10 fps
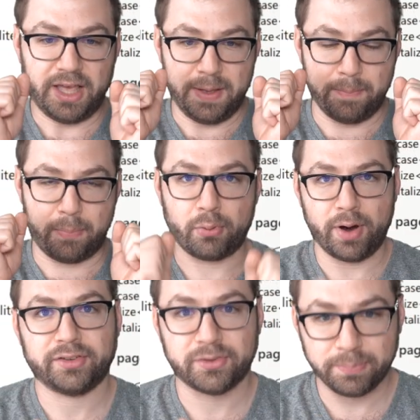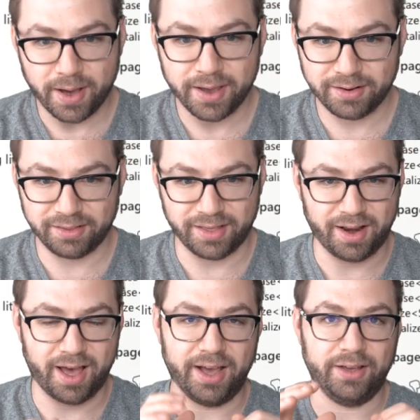impressed by it
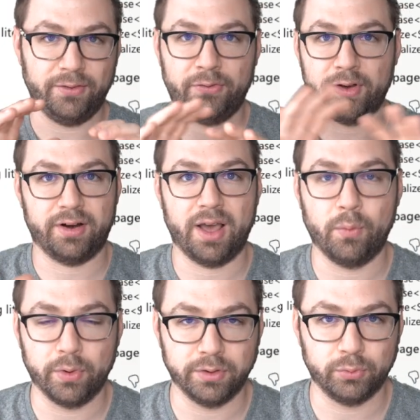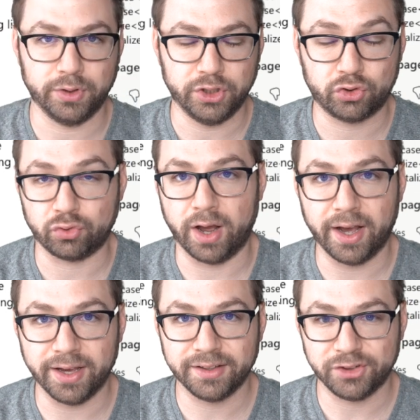that I figured I wouldn't really
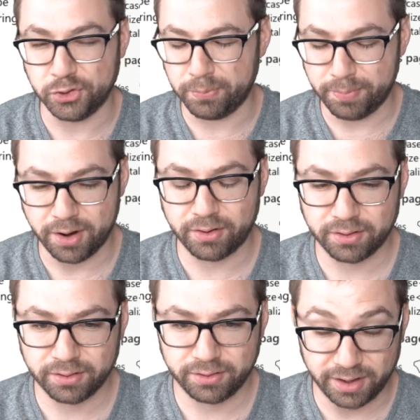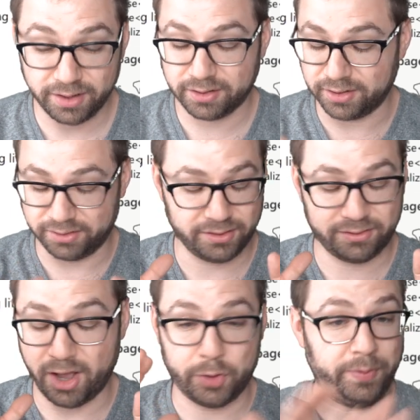try to do better than it because this
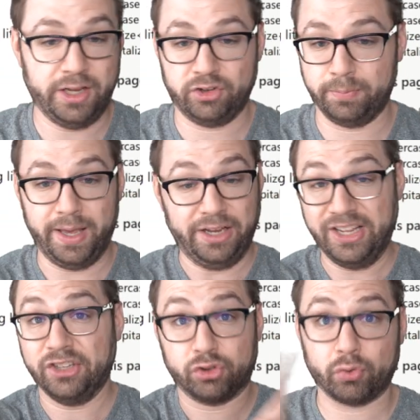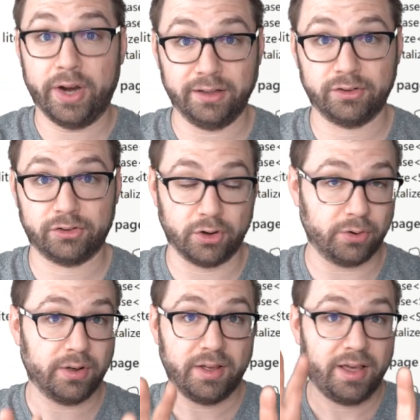documentation page is great.
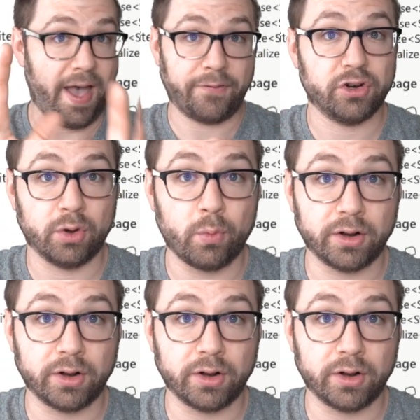So after you're done